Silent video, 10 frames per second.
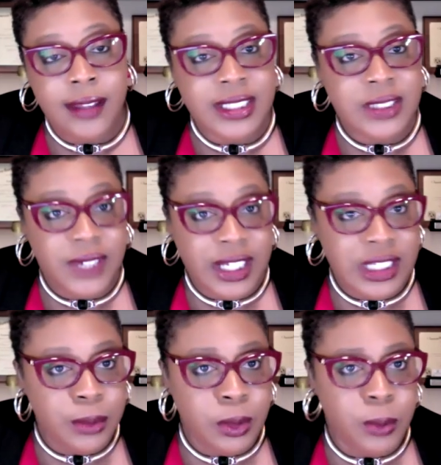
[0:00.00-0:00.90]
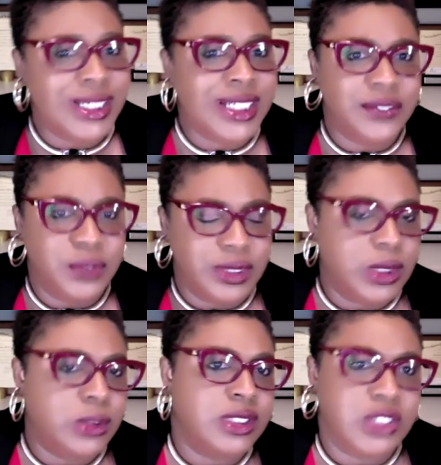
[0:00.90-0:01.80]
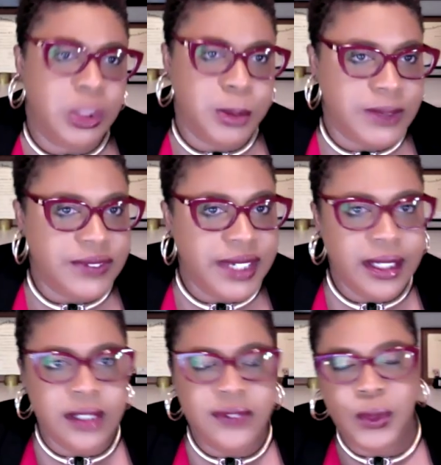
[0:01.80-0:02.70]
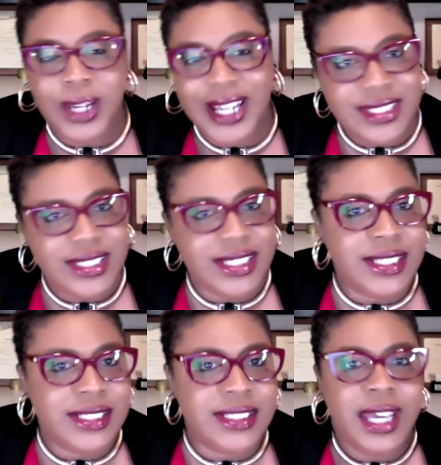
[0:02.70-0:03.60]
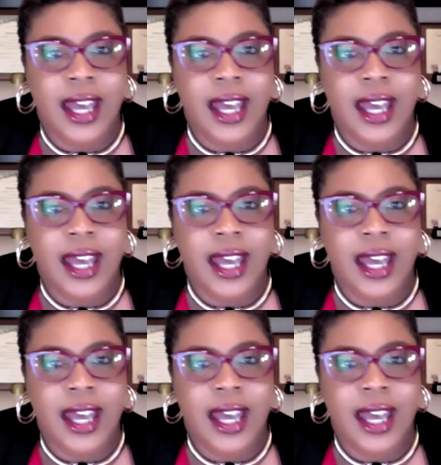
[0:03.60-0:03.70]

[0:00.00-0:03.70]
that's available, particularly for social determinants of health or ACEs.